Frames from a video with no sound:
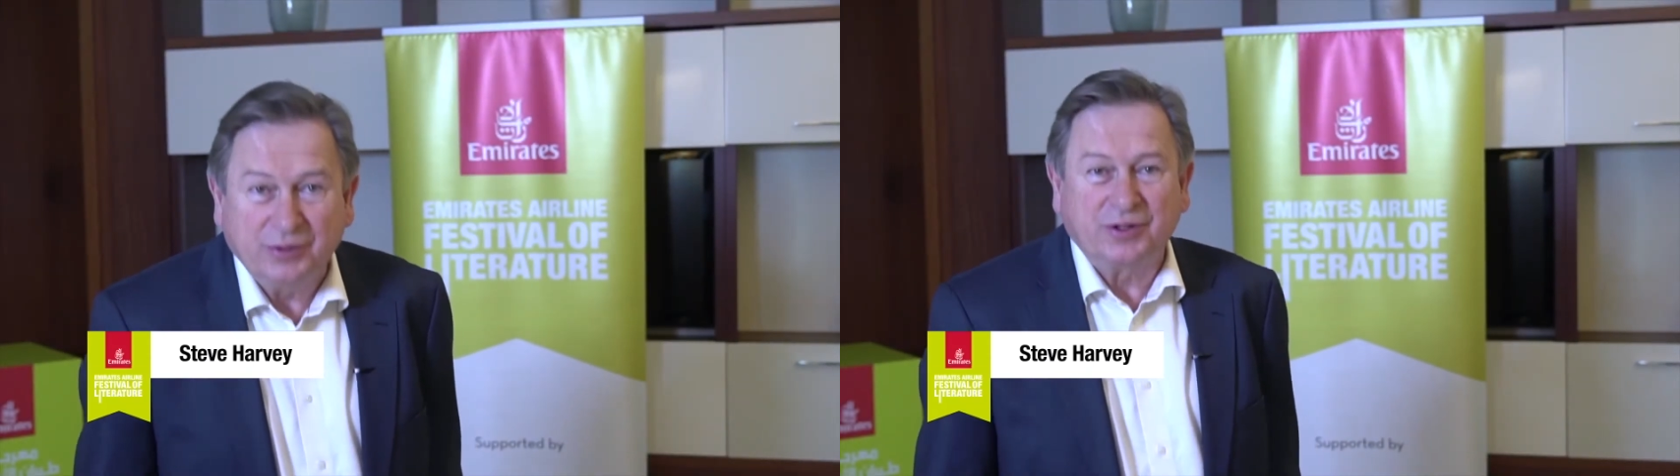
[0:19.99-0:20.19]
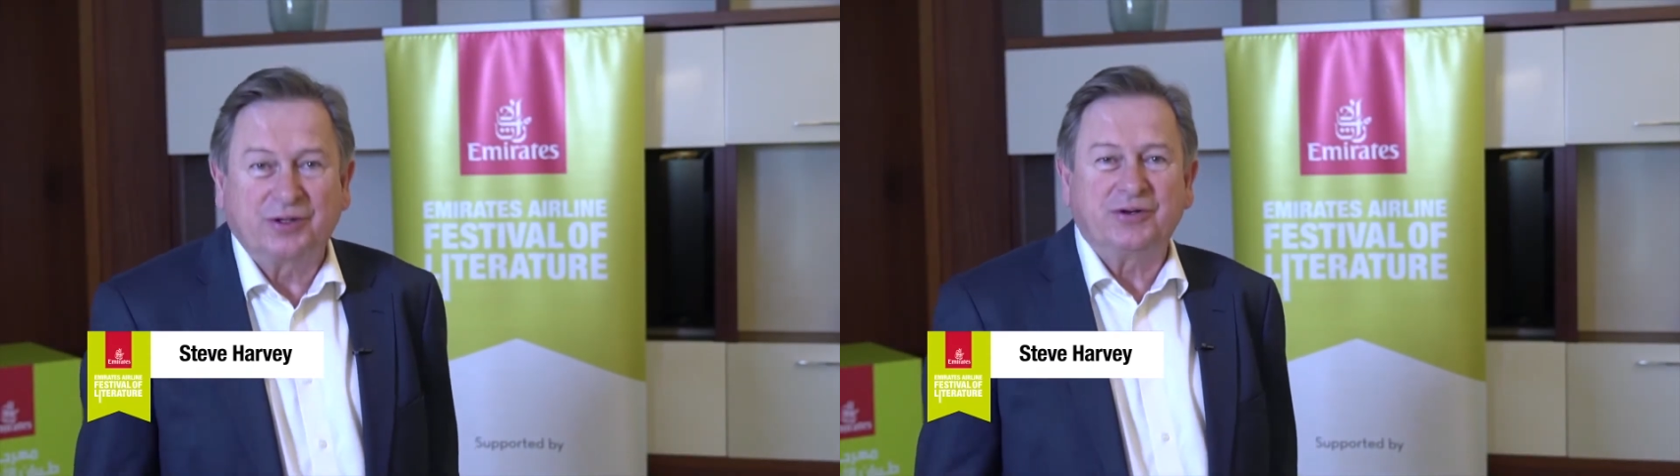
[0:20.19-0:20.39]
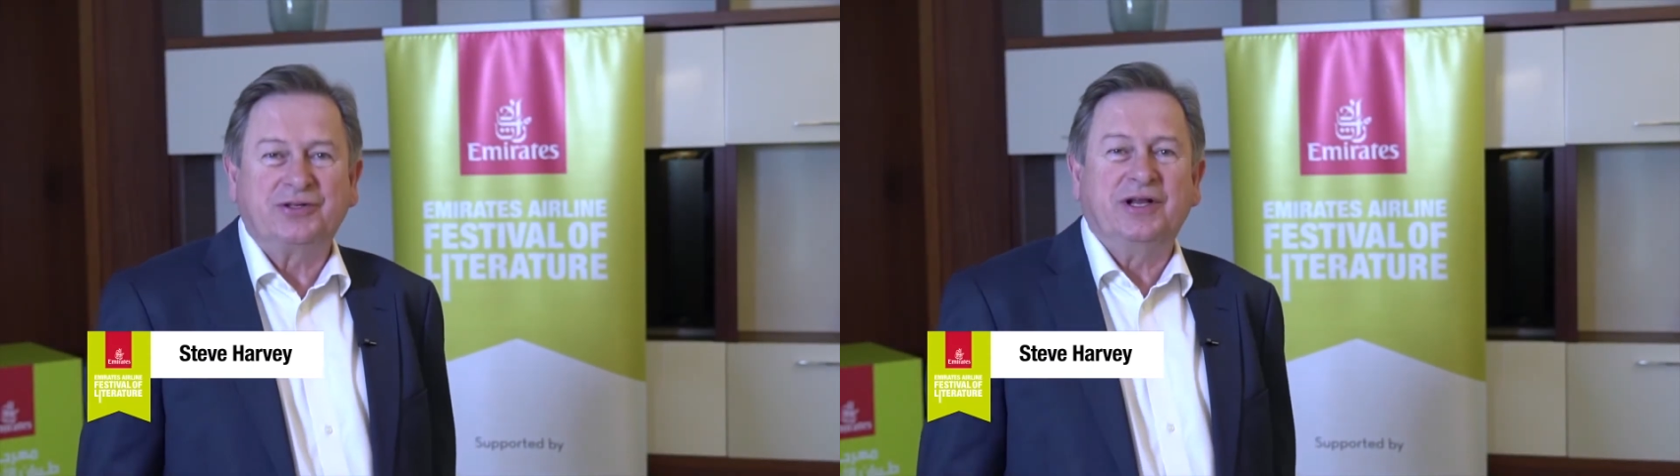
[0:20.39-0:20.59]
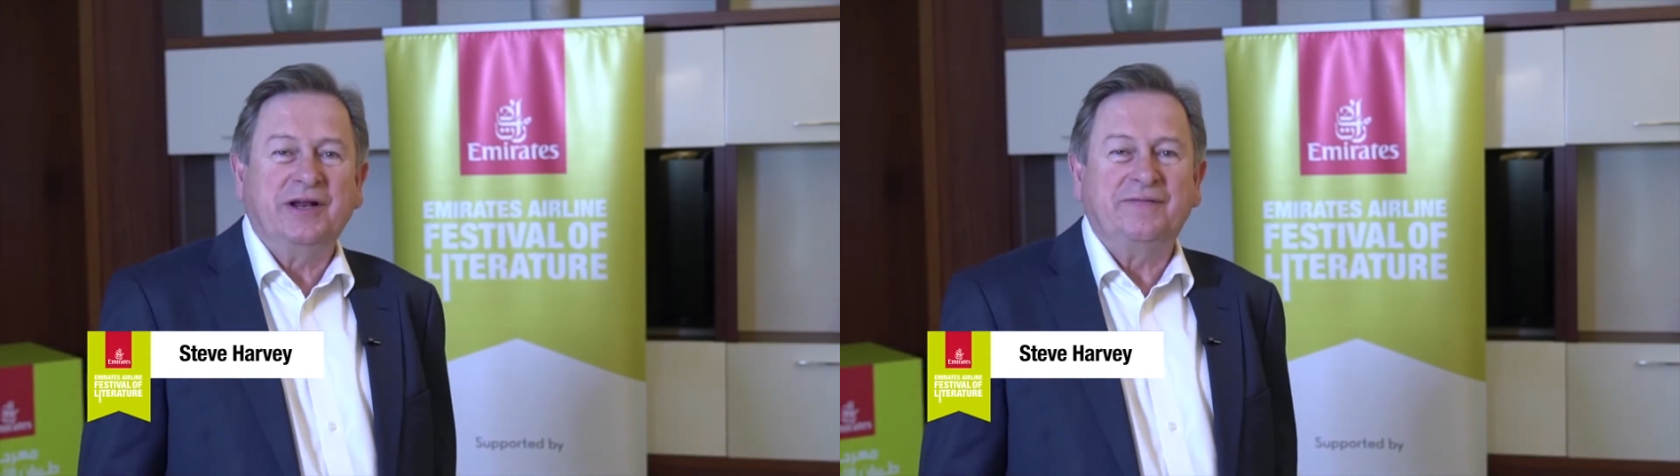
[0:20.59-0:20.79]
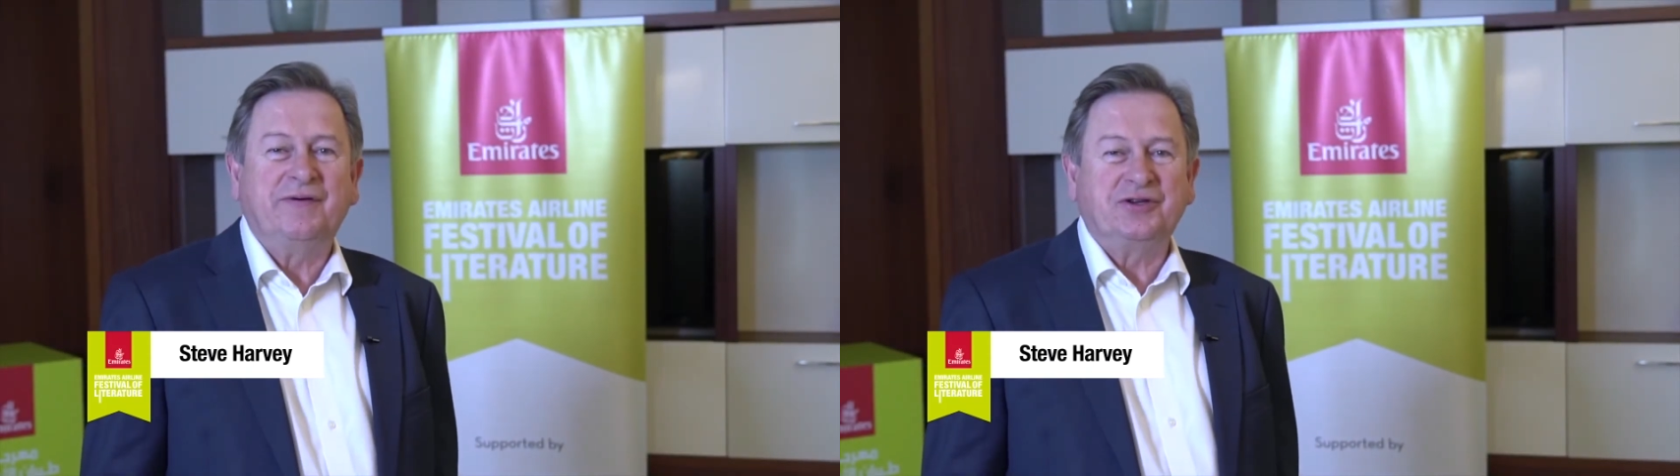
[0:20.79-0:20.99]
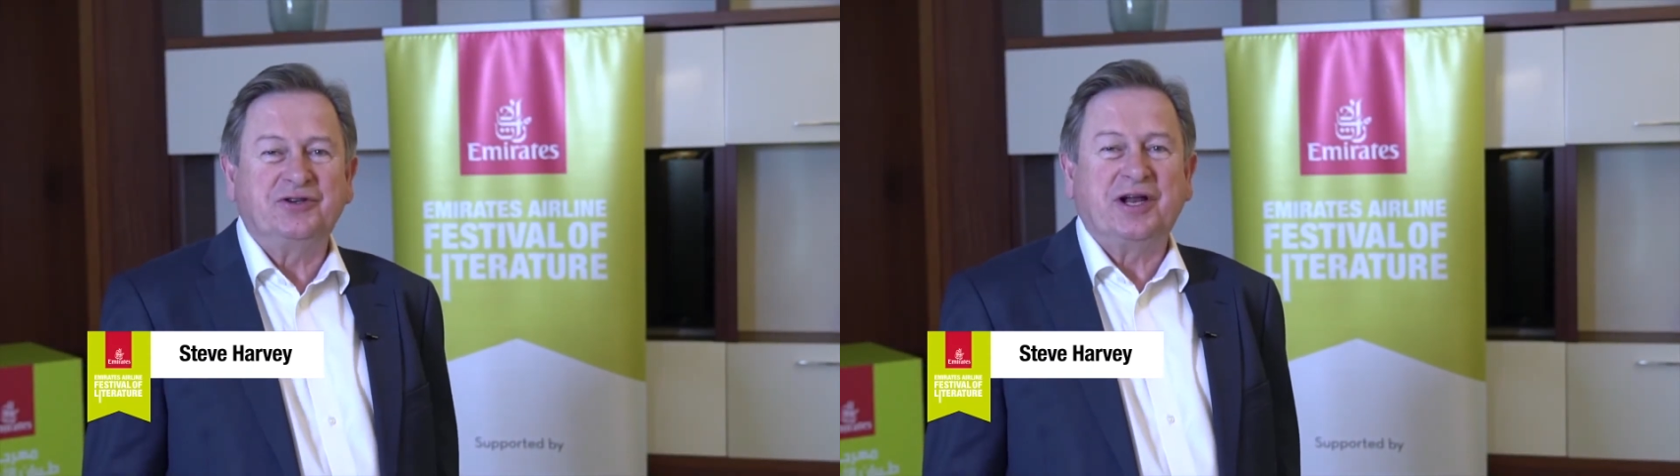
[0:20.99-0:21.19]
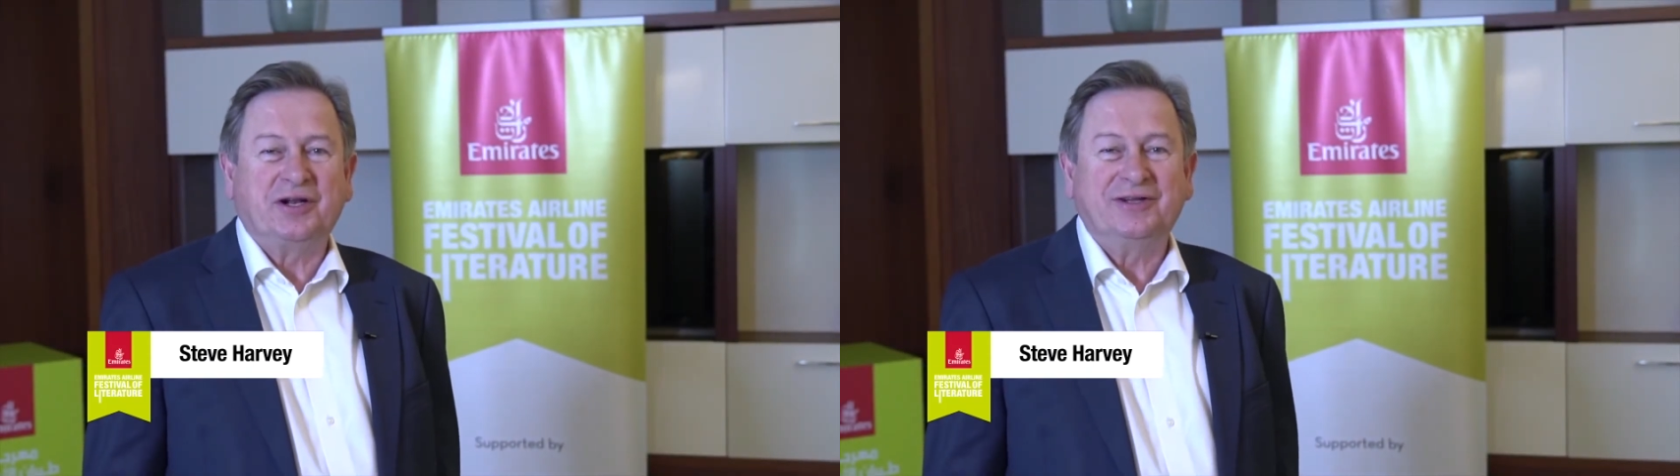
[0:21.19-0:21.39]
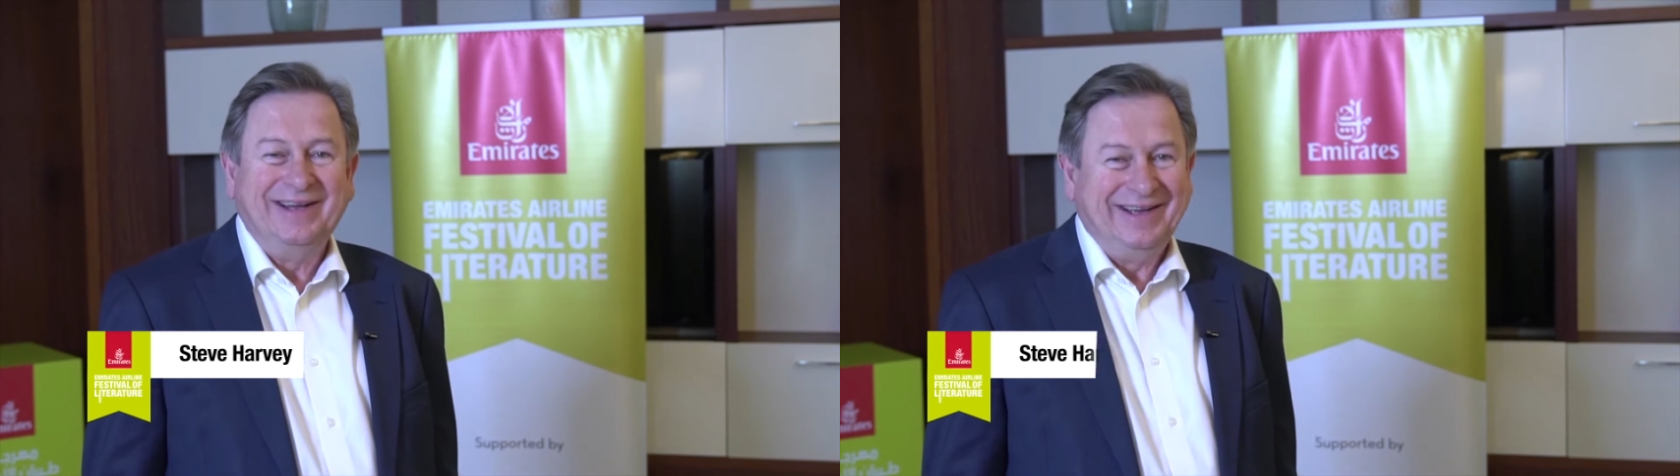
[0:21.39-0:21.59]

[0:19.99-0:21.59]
across the LitFest channel